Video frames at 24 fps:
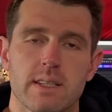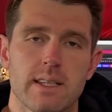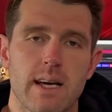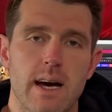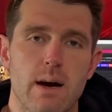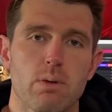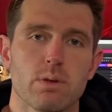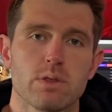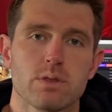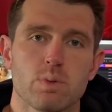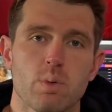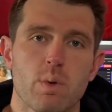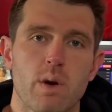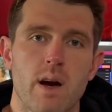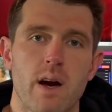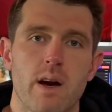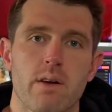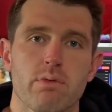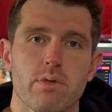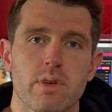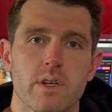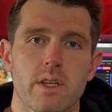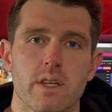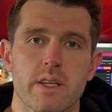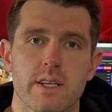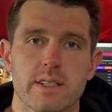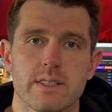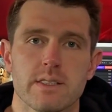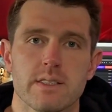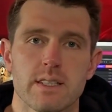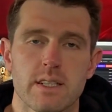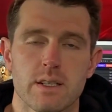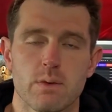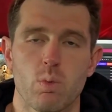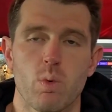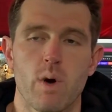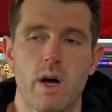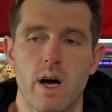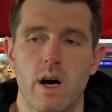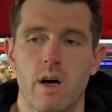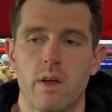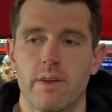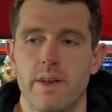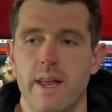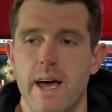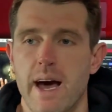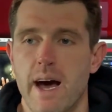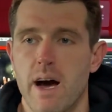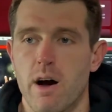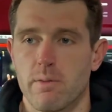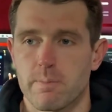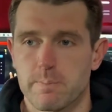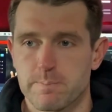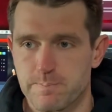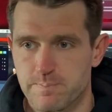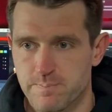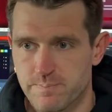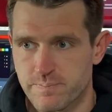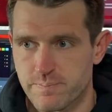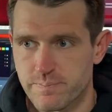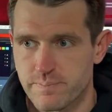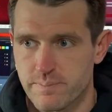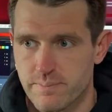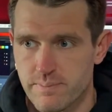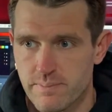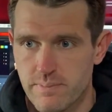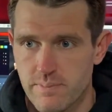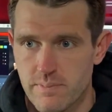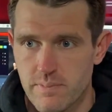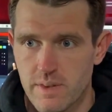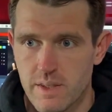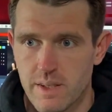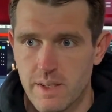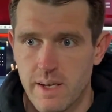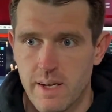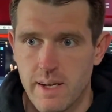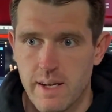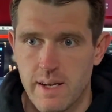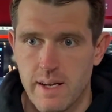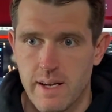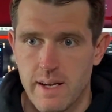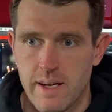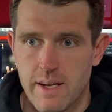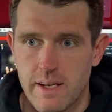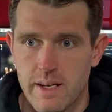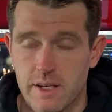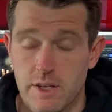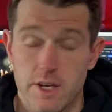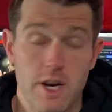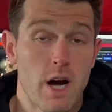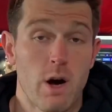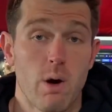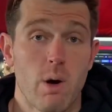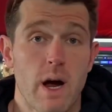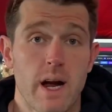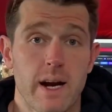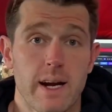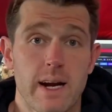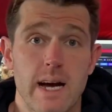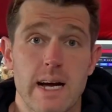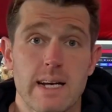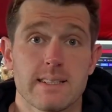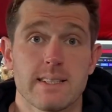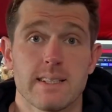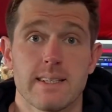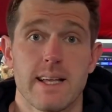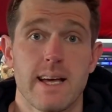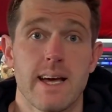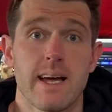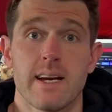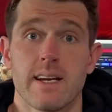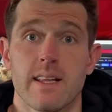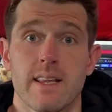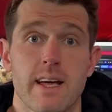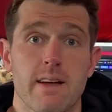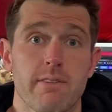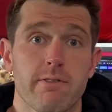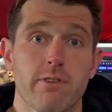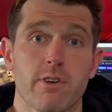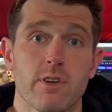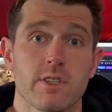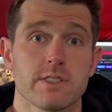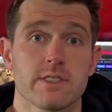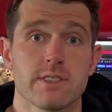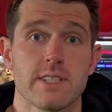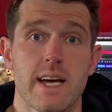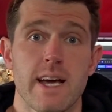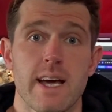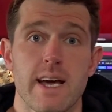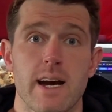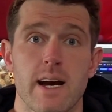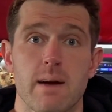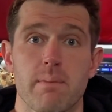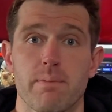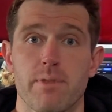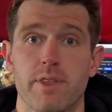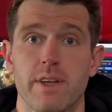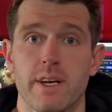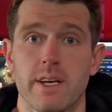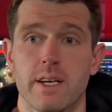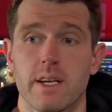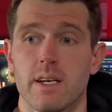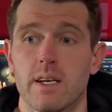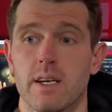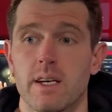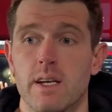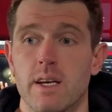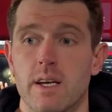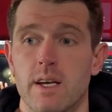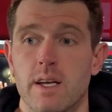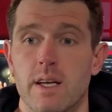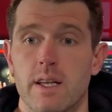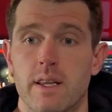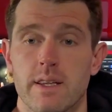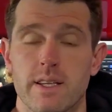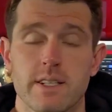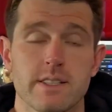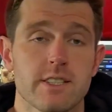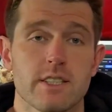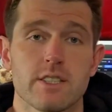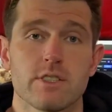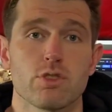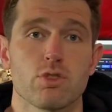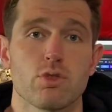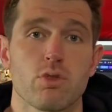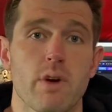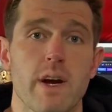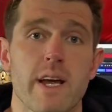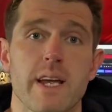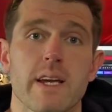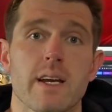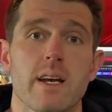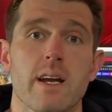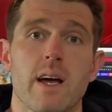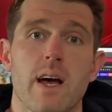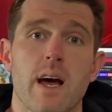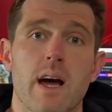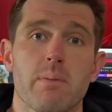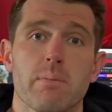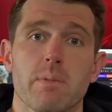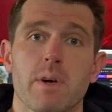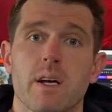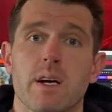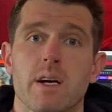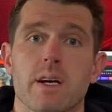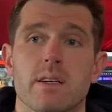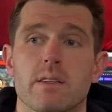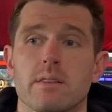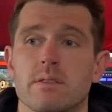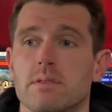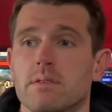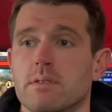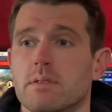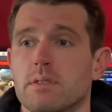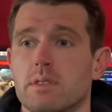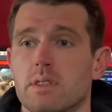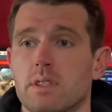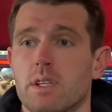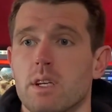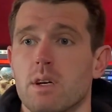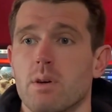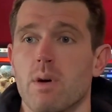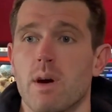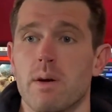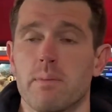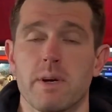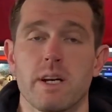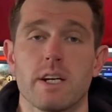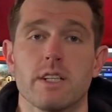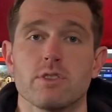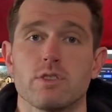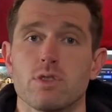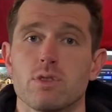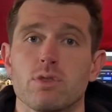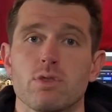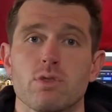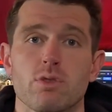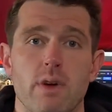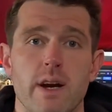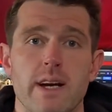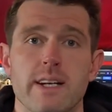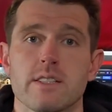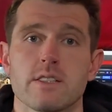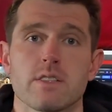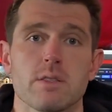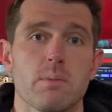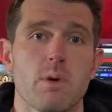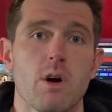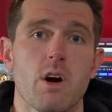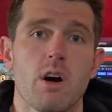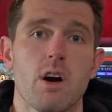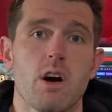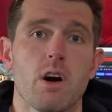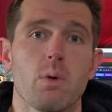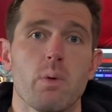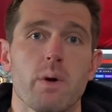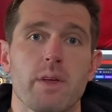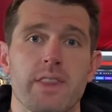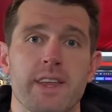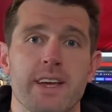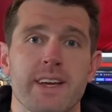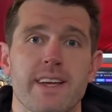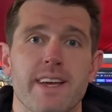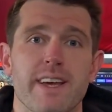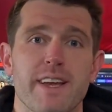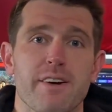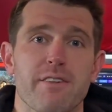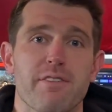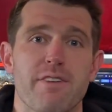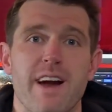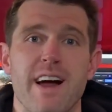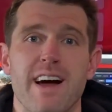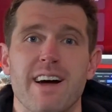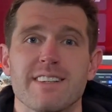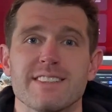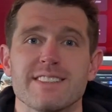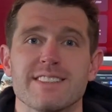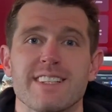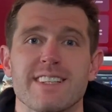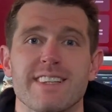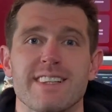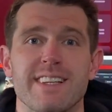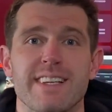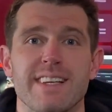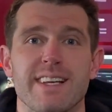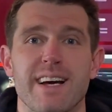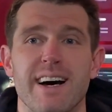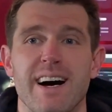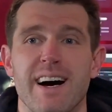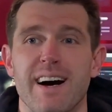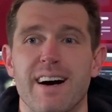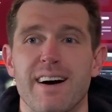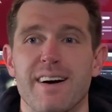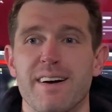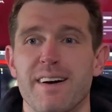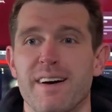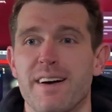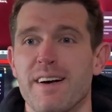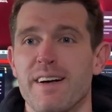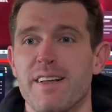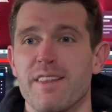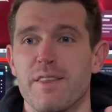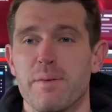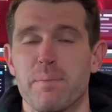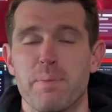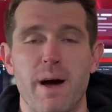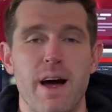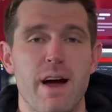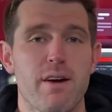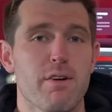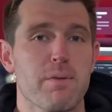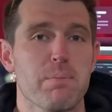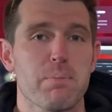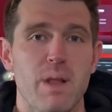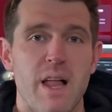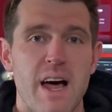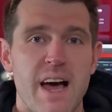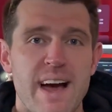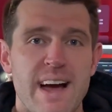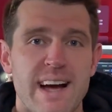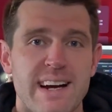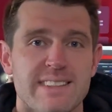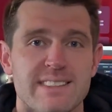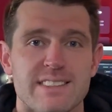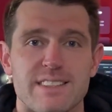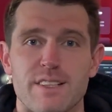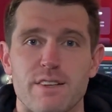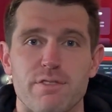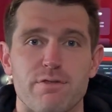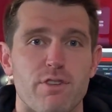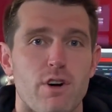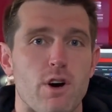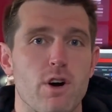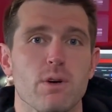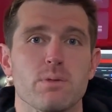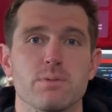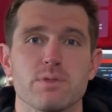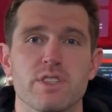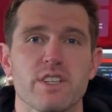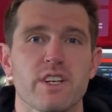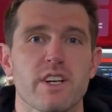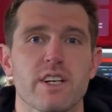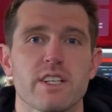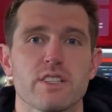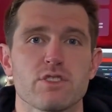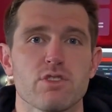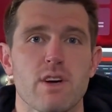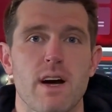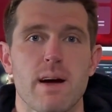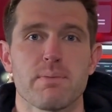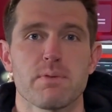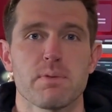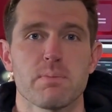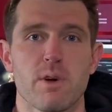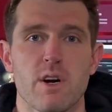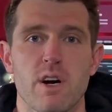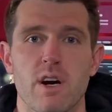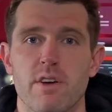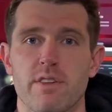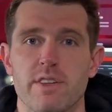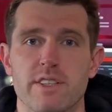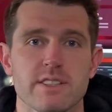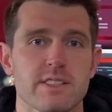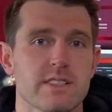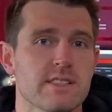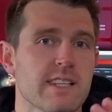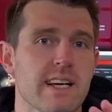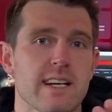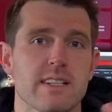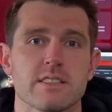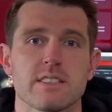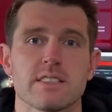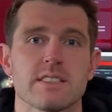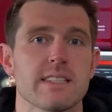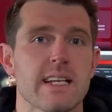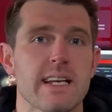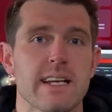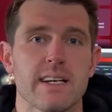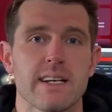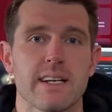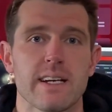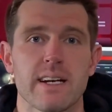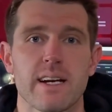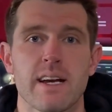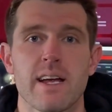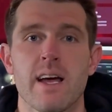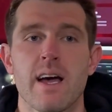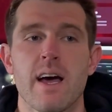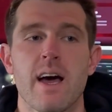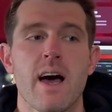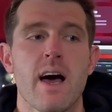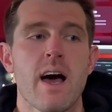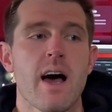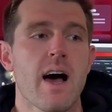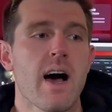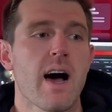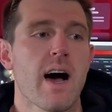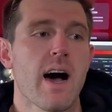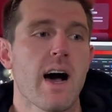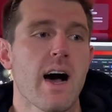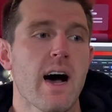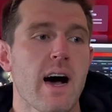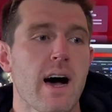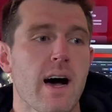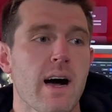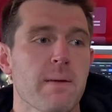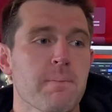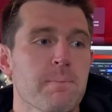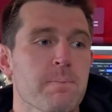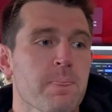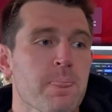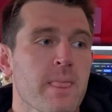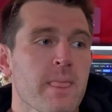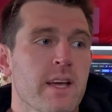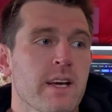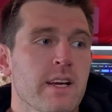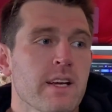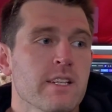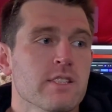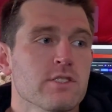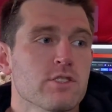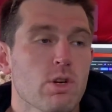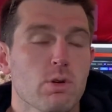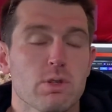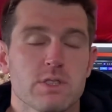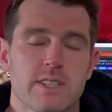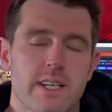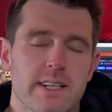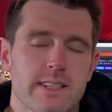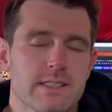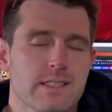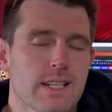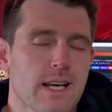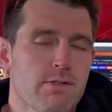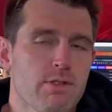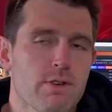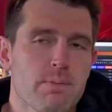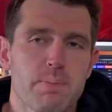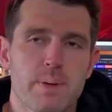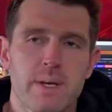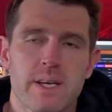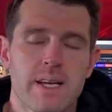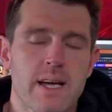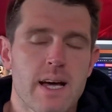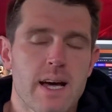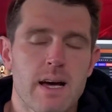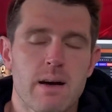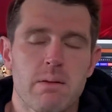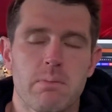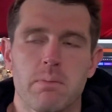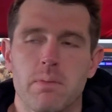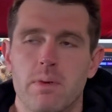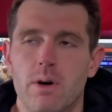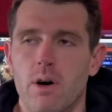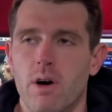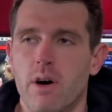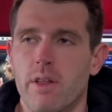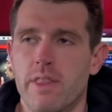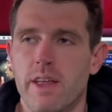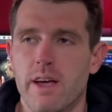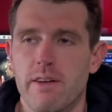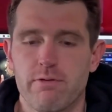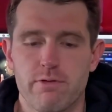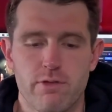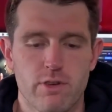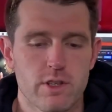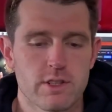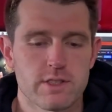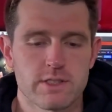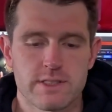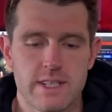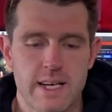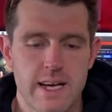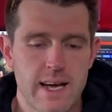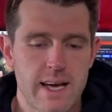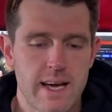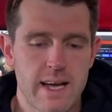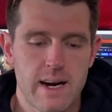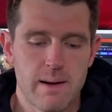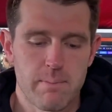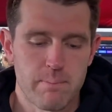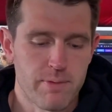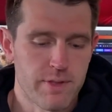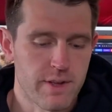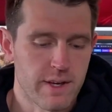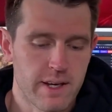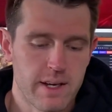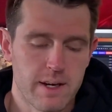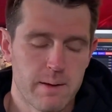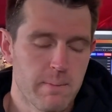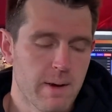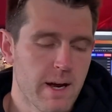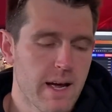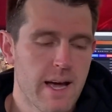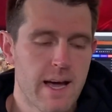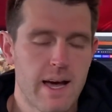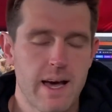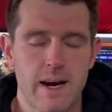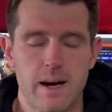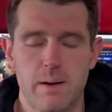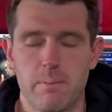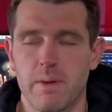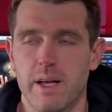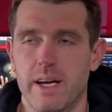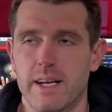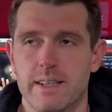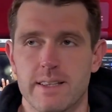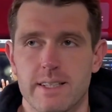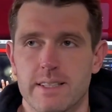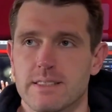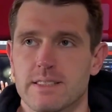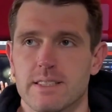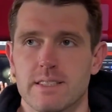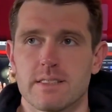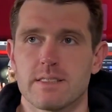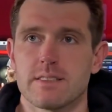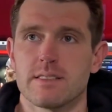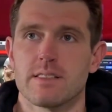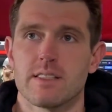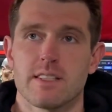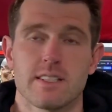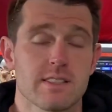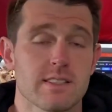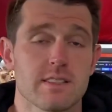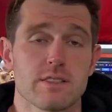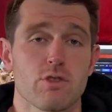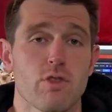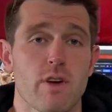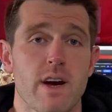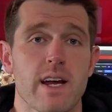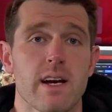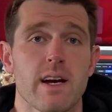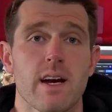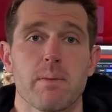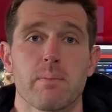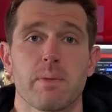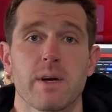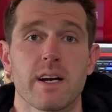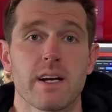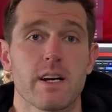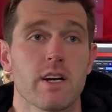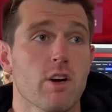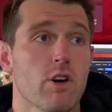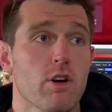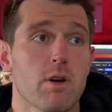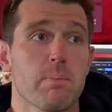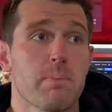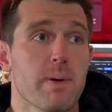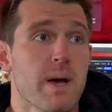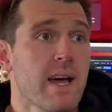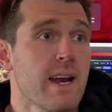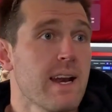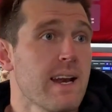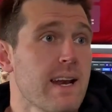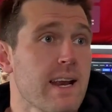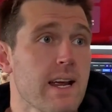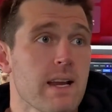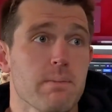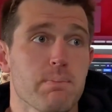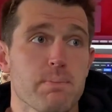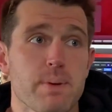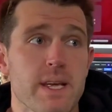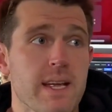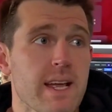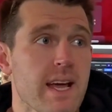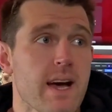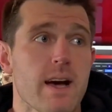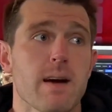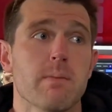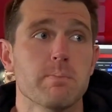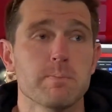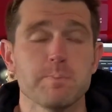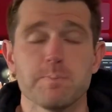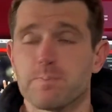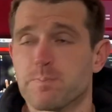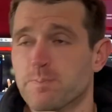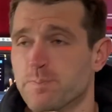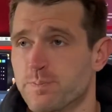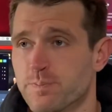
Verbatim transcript: That was where I really did well. Now, you know, I got to the end of that first day and I'm thinking, this is great. I'm going to, you know, I'm going to do great tomorrow when they get around to the, uh, the Pirate Blacks and the foams they're going to drop tomorrow. This is outstanding. Uh, so it's like 7 p.m. on that first day, and I'm thinking in my head, I'm like, this is this is great. I'm gonna go to bed at 8 p.m.